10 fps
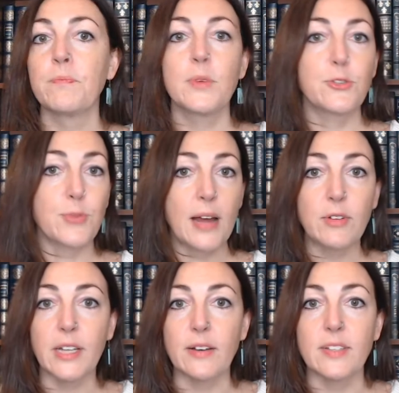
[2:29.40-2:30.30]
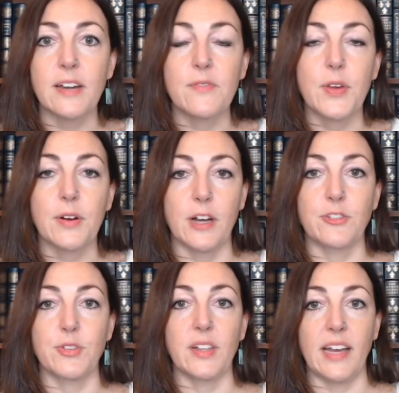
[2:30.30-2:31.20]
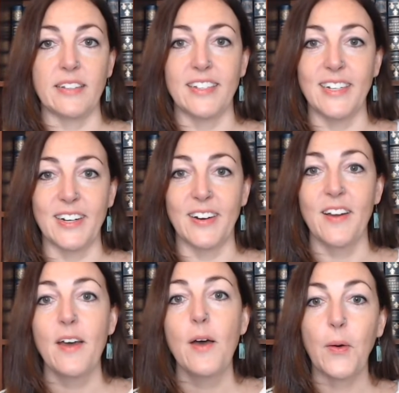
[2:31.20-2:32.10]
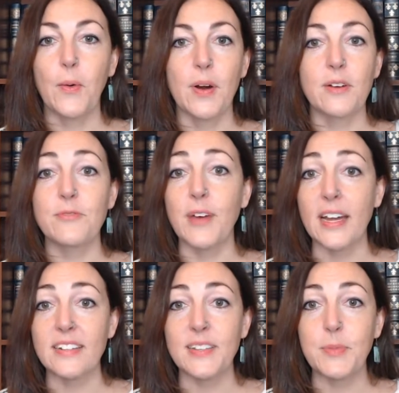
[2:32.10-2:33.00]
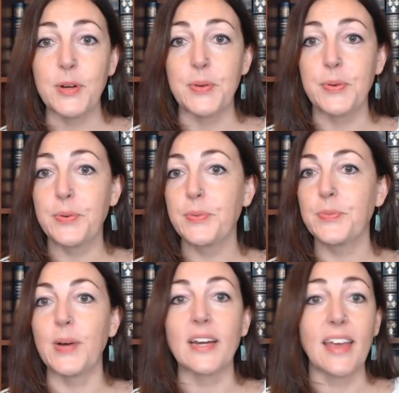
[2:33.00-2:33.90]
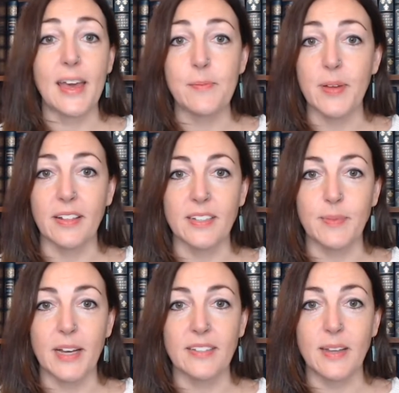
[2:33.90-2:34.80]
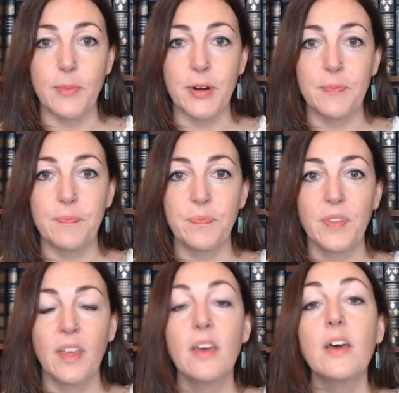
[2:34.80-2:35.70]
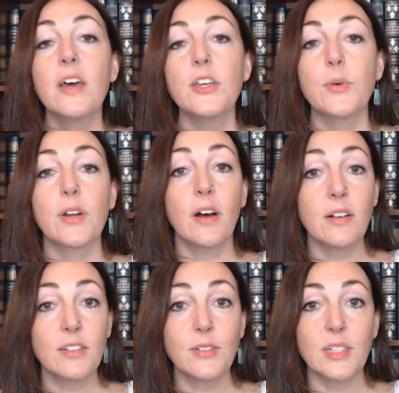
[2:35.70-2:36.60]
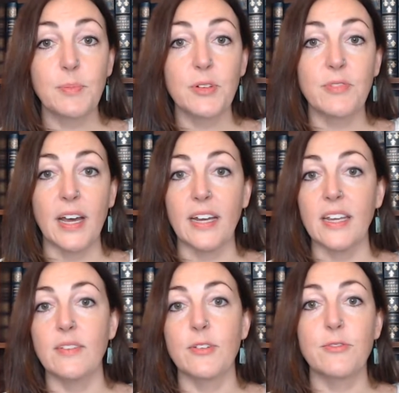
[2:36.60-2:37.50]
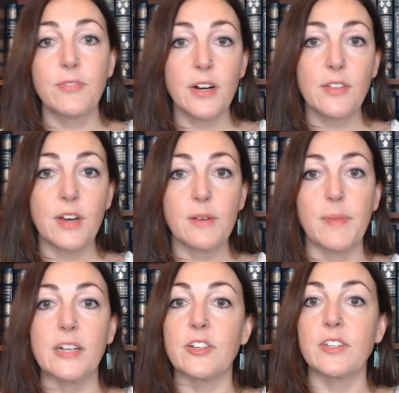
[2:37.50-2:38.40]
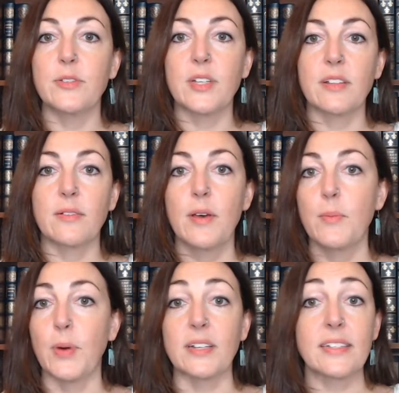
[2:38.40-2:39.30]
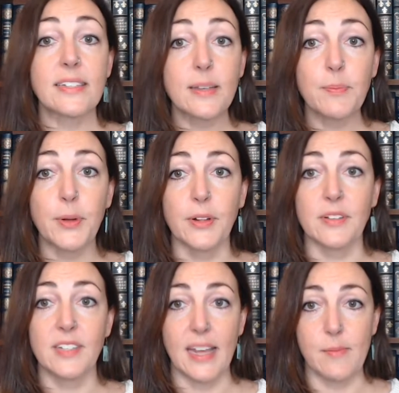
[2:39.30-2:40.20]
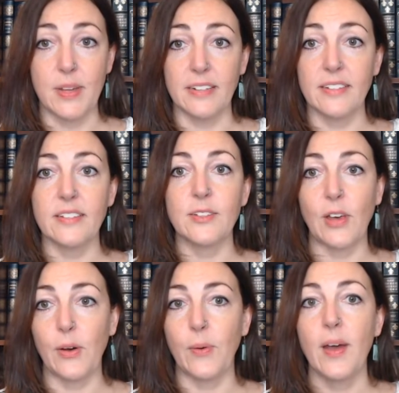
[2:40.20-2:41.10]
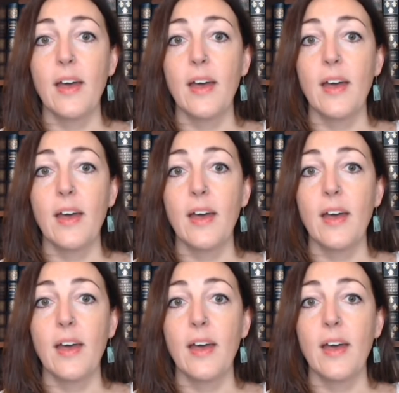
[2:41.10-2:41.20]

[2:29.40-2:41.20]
traveled outside of their country last year, or find someone who went camping this past summer. You could also simplify it even further by just using present simple statements. So